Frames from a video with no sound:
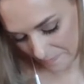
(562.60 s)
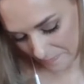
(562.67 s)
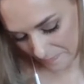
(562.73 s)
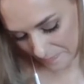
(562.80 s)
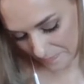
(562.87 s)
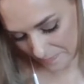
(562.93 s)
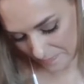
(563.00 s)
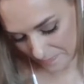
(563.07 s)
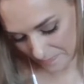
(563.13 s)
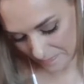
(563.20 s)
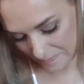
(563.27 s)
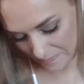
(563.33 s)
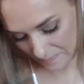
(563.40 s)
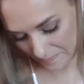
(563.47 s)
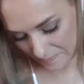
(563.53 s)

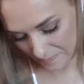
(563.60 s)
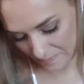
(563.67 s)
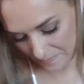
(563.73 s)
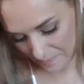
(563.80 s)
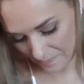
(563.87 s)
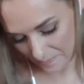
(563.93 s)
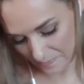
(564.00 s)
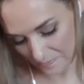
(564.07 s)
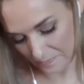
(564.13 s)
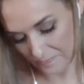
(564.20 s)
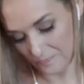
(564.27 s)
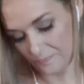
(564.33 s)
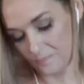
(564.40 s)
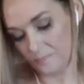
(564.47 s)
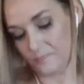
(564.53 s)

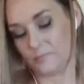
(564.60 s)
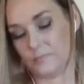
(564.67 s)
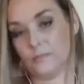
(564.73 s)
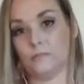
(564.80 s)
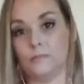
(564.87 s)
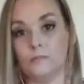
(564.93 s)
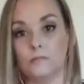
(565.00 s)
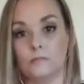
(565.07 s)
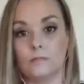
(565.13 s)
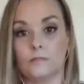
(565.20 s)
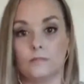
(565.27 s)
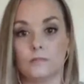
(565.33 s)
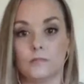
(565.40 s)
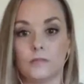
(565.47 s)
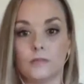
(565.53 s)

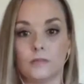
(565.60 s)
(not speaking)